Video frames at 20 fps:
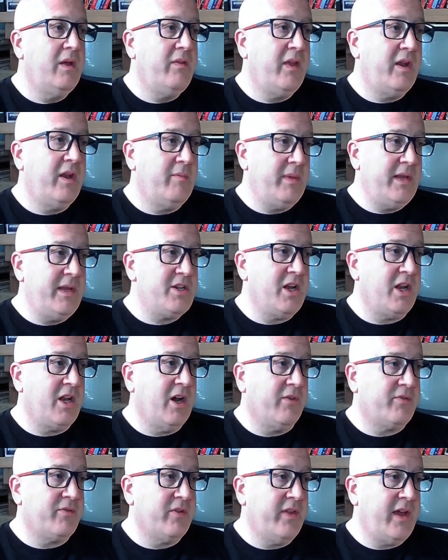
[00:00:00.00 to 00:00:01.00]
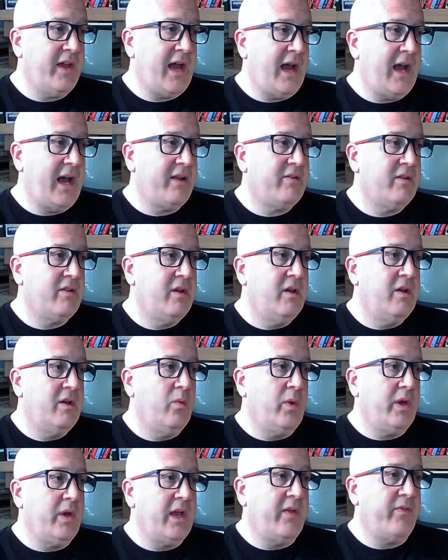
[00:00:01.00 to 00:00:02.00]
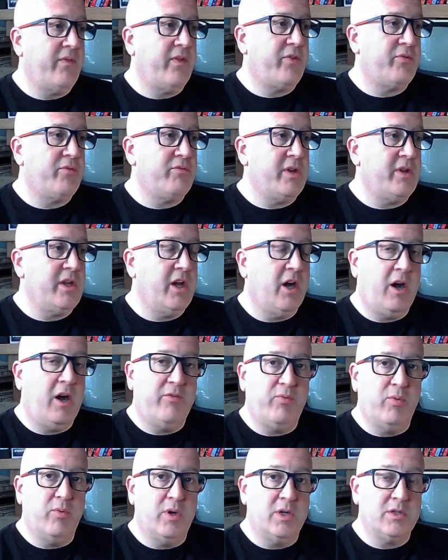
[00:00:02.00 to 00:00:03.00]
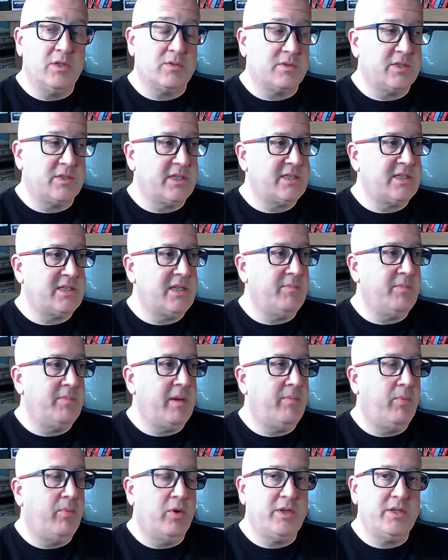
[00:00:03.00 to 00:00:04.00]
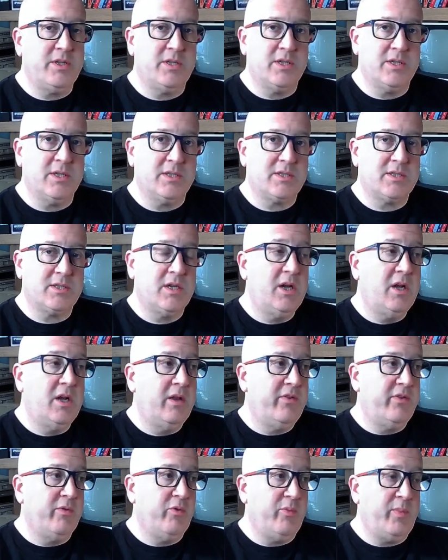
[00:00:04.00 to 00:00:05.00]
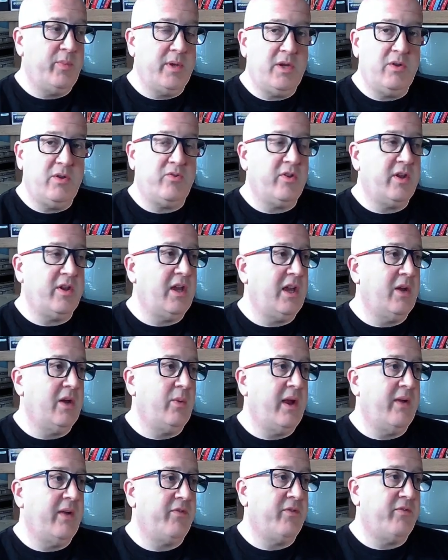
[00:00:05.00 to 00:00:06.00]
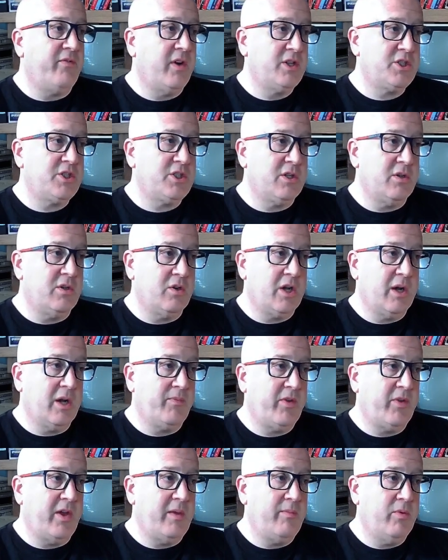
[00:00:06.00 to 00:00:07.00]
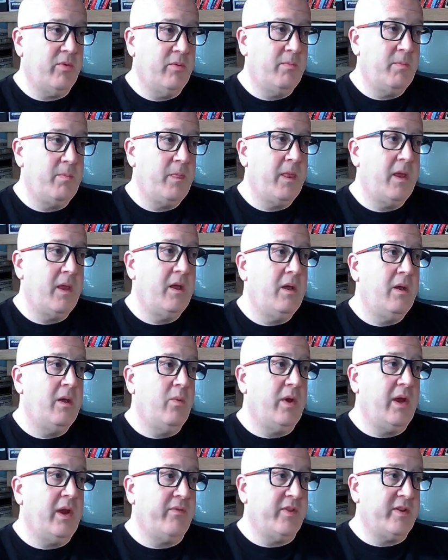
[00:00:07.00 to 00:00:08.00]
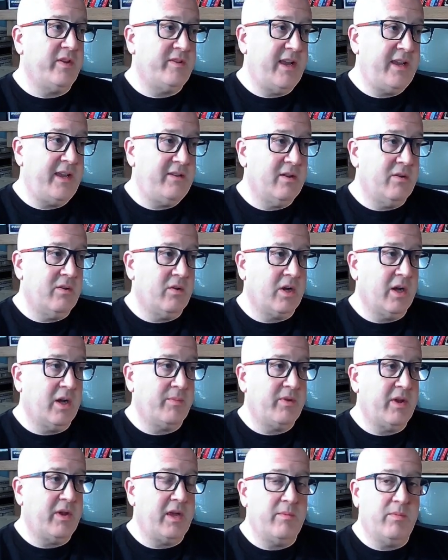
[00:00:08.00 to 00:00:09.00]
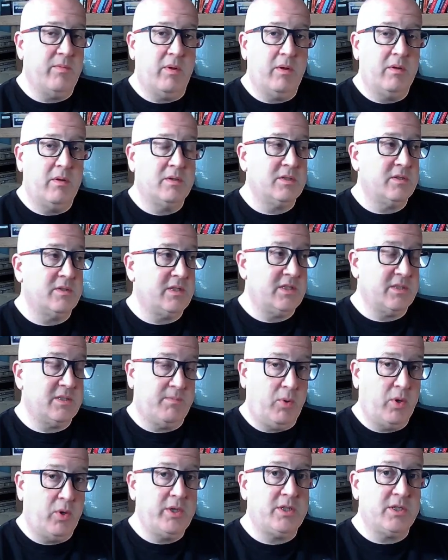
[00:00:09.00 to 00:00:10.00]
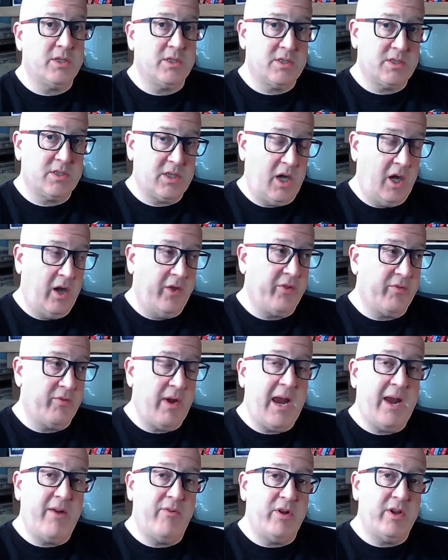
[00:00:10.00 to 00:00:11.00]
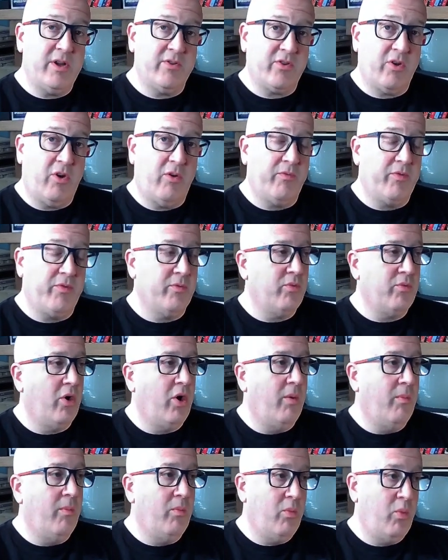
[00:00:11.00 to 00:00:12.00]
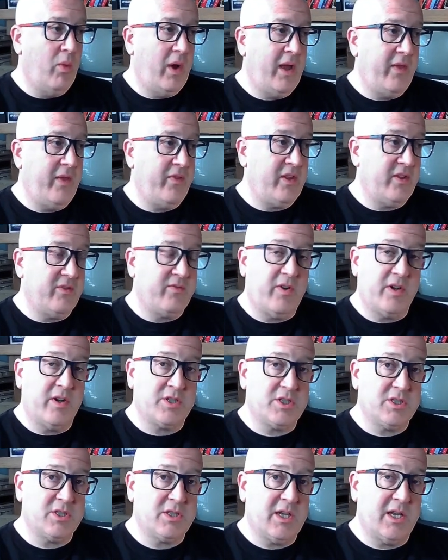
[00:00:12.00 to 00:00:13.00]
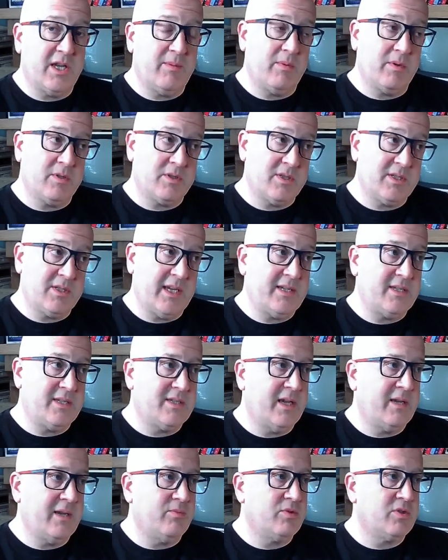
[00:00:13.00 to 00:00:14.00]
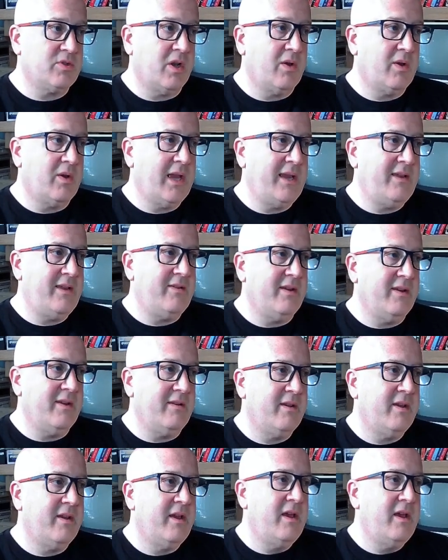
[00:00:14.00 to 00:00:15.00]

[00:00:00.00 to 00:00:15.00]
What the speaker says: Then immediately after that, we get the 3 half words or 16-bit pointers that we've been using here. We have the function lookup table, we have the data lookup table, so these are pointers to other areas of the ROM where these function tables and data tables are located,